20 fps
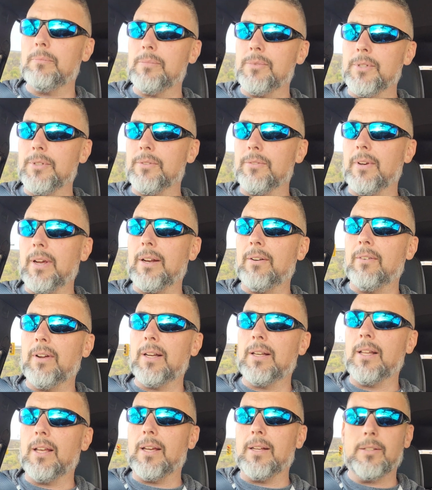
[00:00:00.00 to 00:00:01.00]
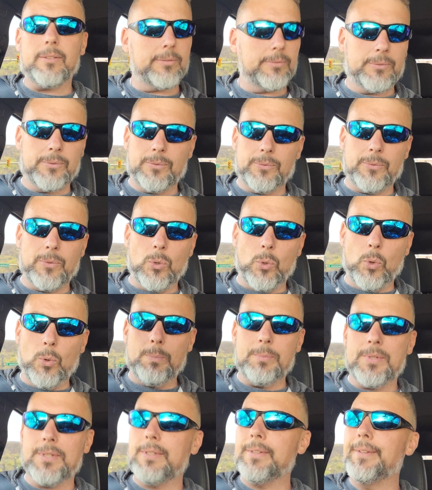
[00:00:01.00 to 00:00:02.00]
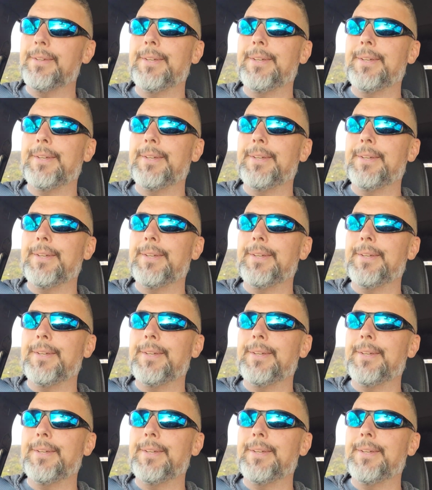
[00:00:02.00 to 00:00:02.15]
just ran a red light. Whoops.